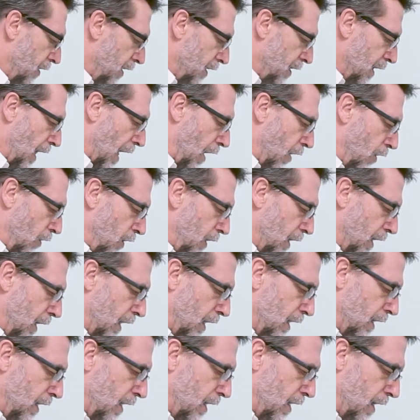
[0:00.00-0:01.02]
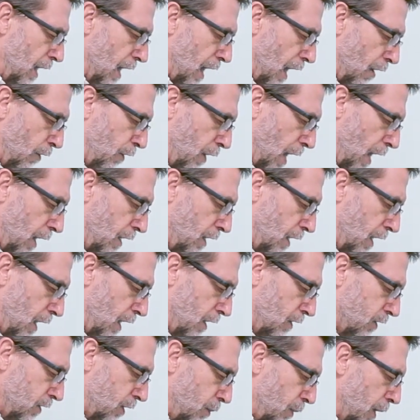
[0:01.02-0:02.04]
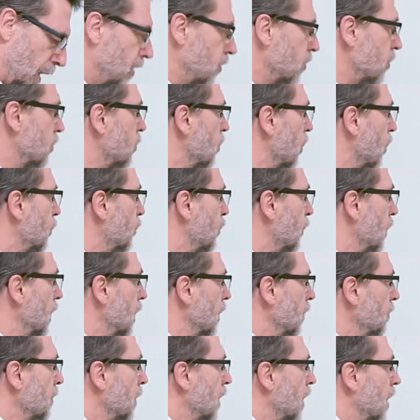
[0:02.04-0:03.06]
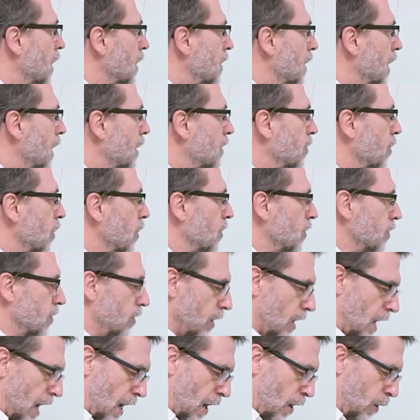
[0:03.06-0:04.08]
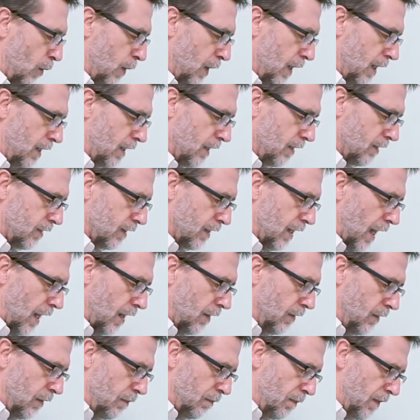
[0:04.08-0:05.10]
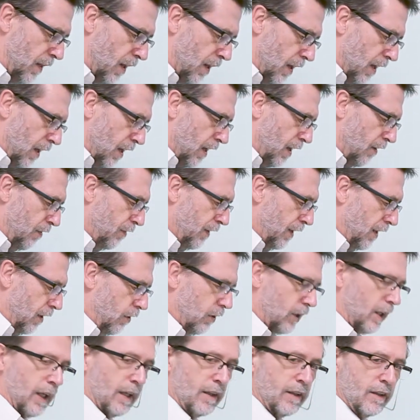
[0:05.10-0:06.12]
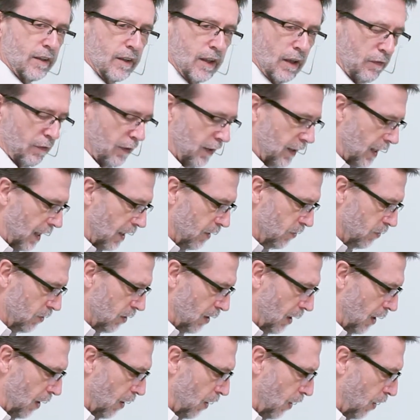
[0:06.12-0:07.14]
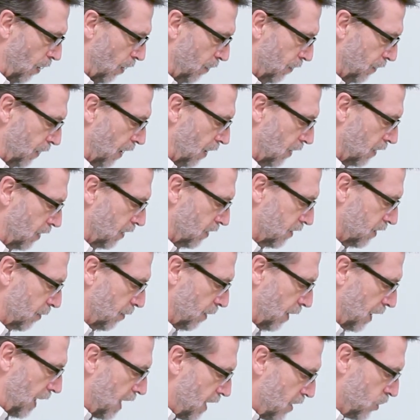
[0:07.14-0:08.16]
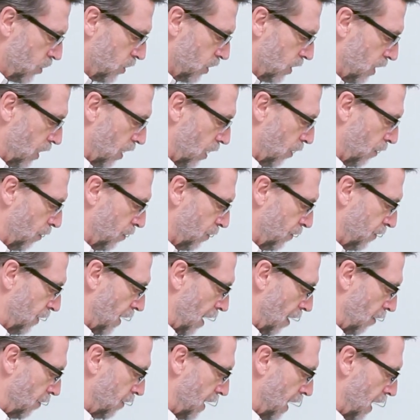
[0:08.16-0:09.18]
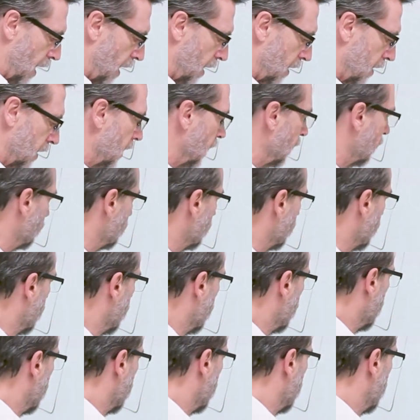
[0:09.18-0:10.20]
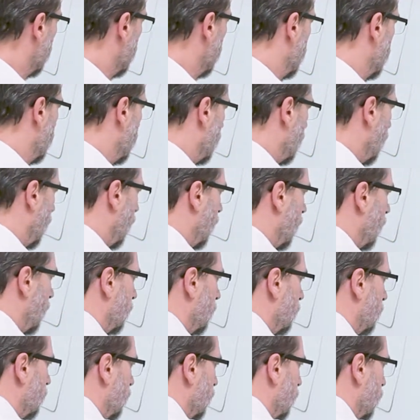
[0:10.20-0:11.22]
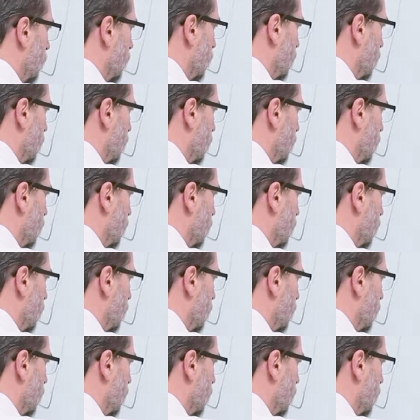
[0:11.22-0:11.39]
Now in Ariadne simulation software, that's also how it is done. If you look at the financial on the simulation of Ariadne, I put